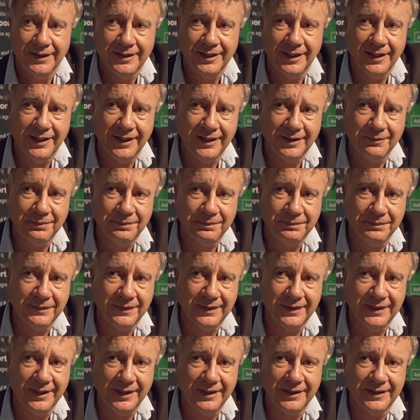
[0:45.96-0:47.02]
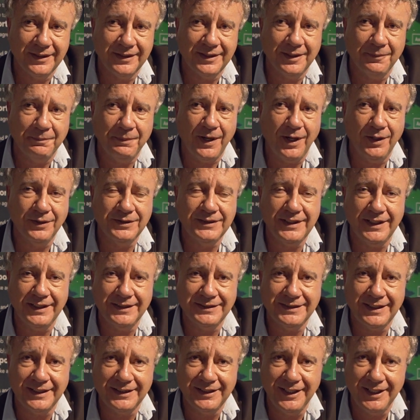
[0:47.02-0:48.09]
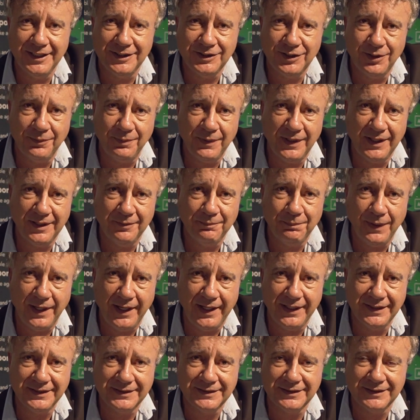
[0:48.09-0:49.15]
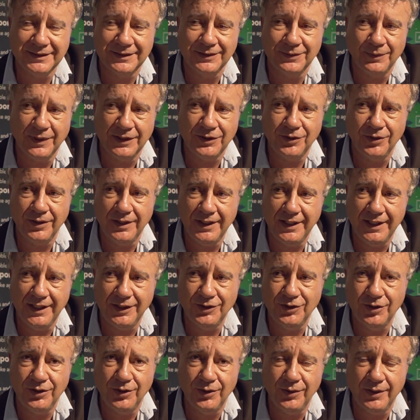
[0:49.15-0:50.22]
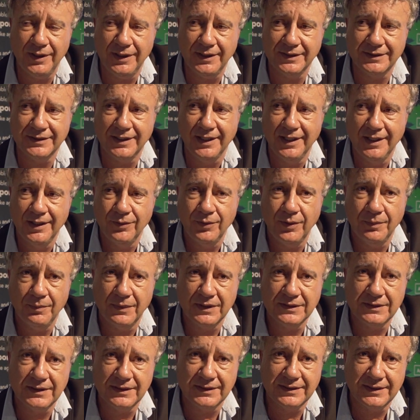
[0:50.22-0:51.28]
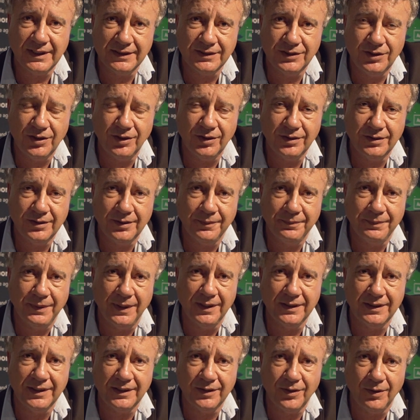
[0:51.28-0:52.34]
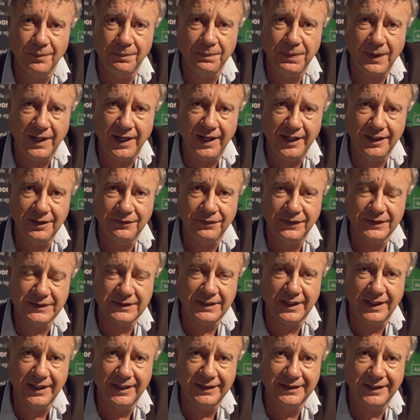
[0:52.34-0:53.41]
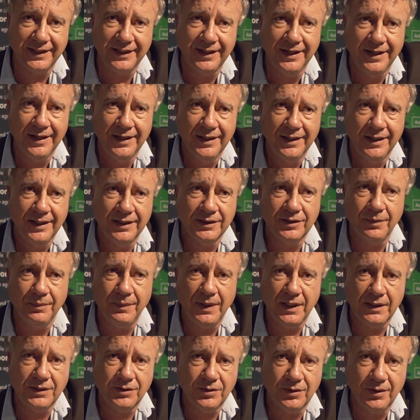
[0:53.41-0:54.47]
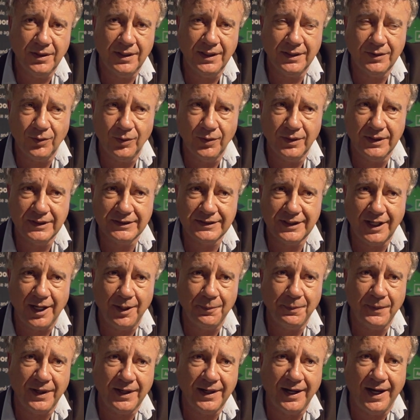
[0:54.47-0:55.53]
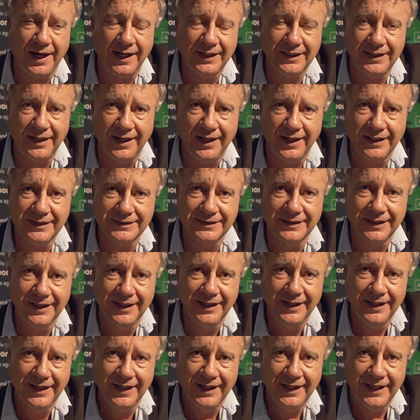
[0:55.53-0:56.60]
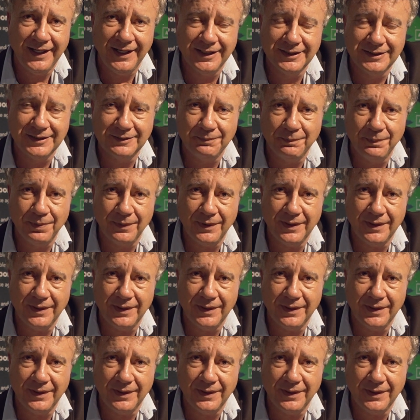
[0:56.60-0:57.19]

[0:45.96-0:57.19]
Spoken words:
the process that needs to be in place, what you need to do is we must assist you to build a compliant facility and to make sure that all the SAPRA guidelines is